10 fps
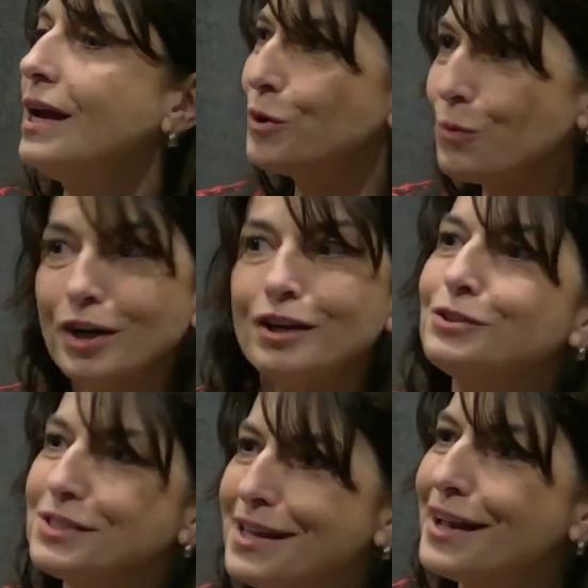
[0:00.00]
We want to
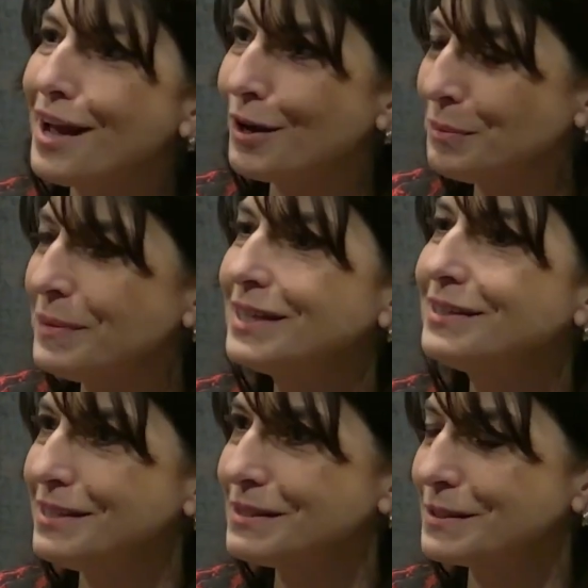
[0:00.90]
understand how to
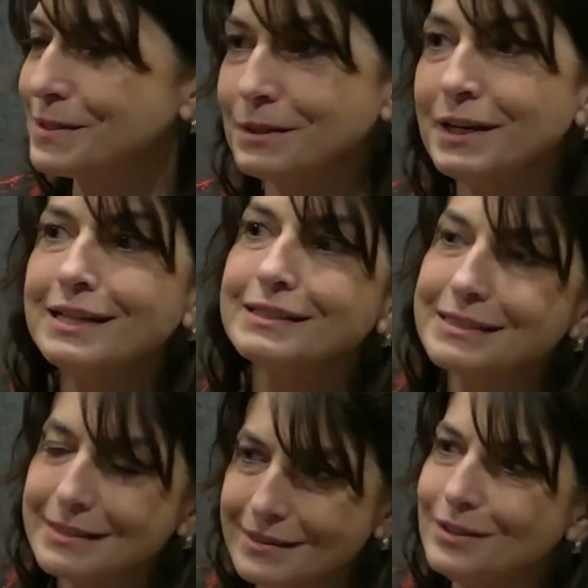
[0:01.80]
make these because they're not,
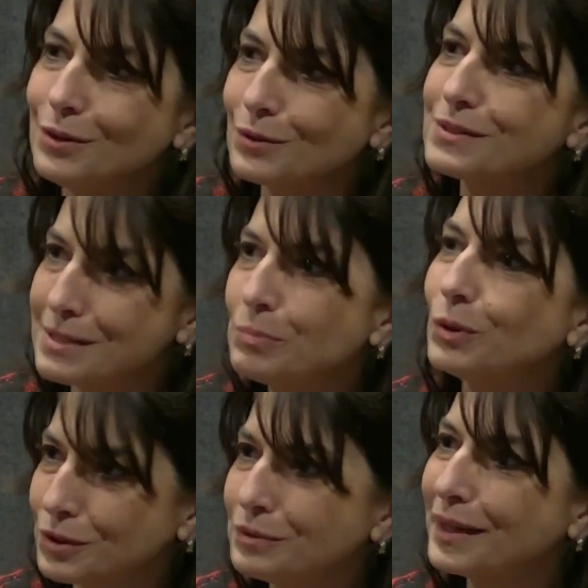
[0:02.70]

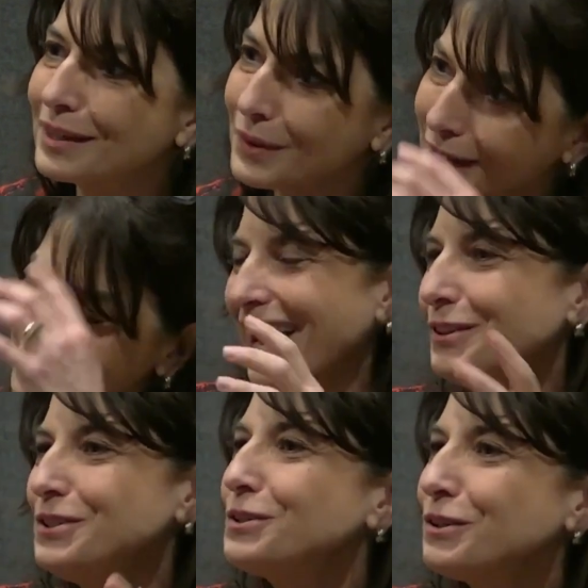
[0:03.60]
simple to make, right?
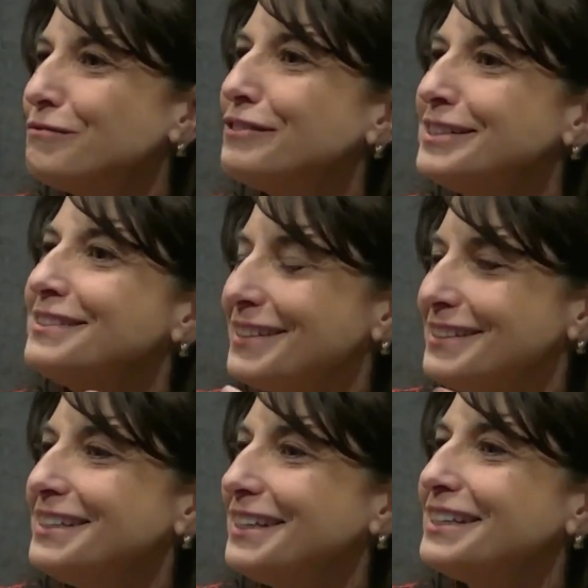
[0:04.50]
How do you convince a
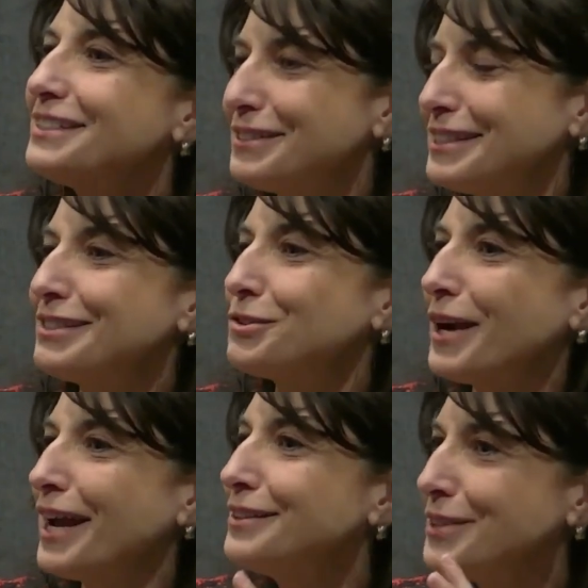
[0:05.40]
DNA
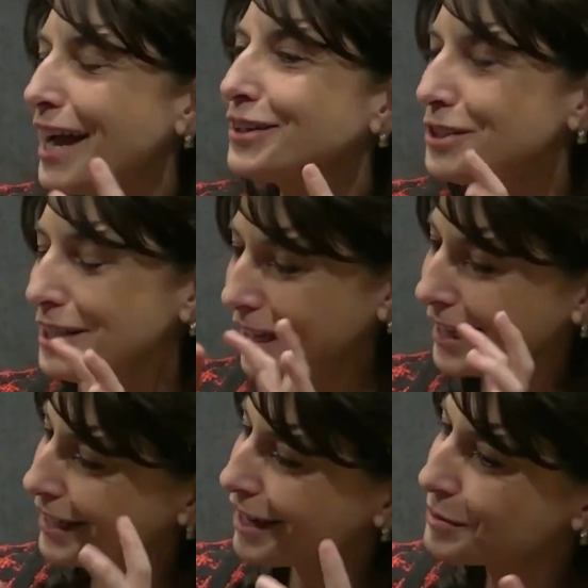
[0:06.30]
strand to actually
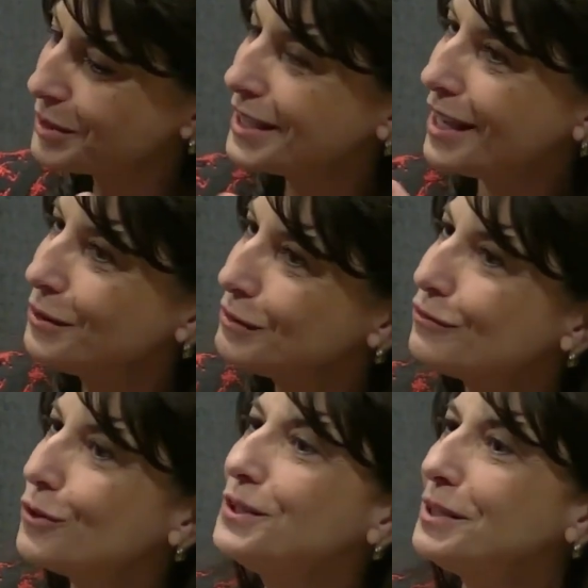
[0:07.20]
kind of come together and
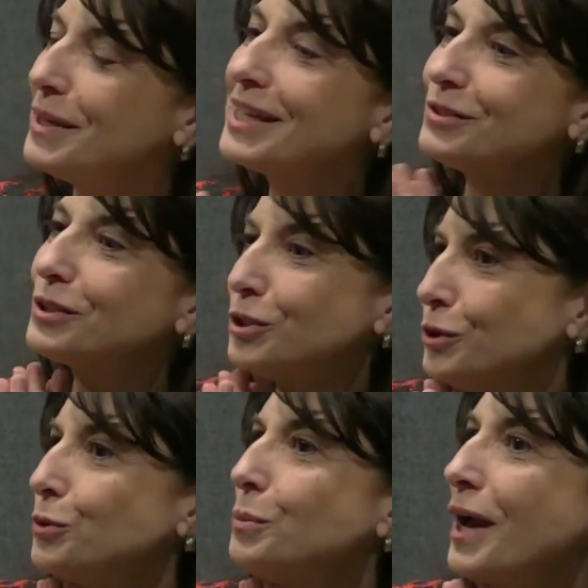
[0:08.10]
fold and make it a
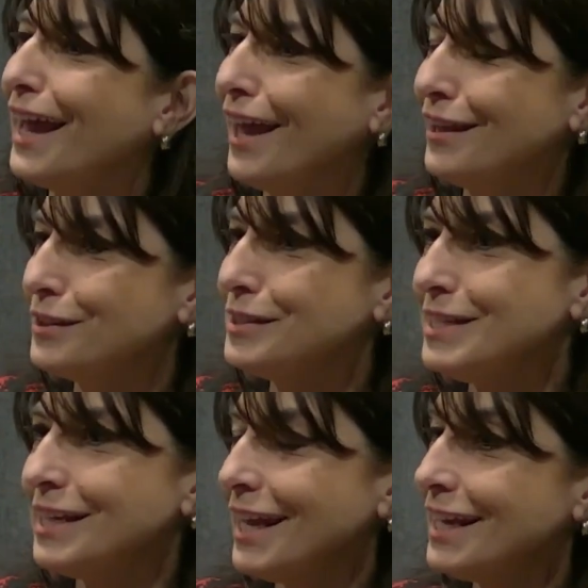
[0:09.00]
cube? And the
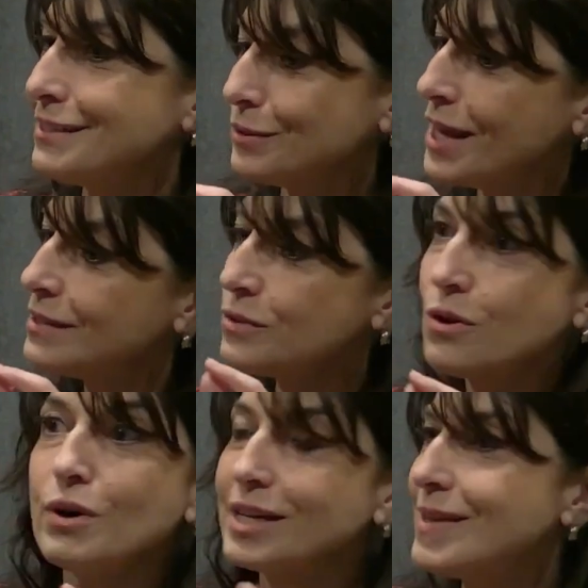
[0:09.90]
DNA strands
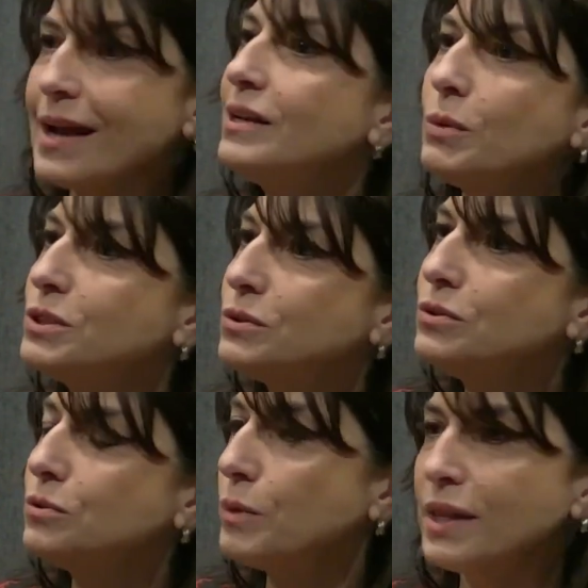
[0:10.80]
know exactly what to
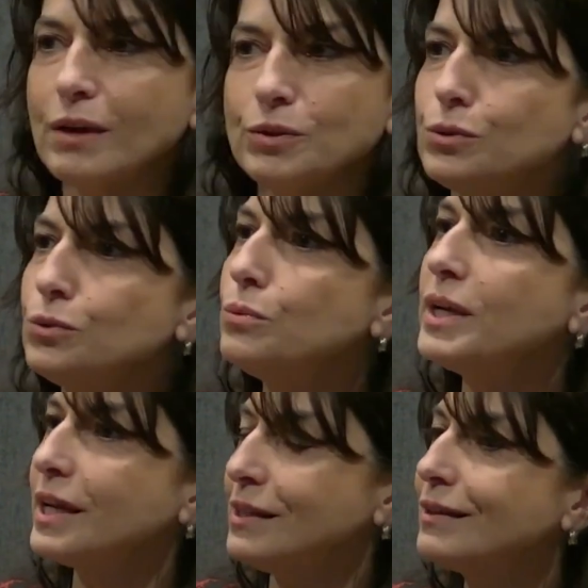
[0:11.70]
do without you
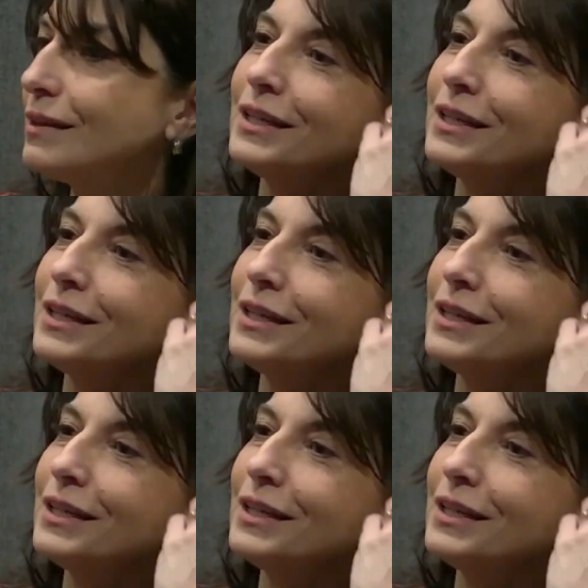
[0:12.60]
doing anything.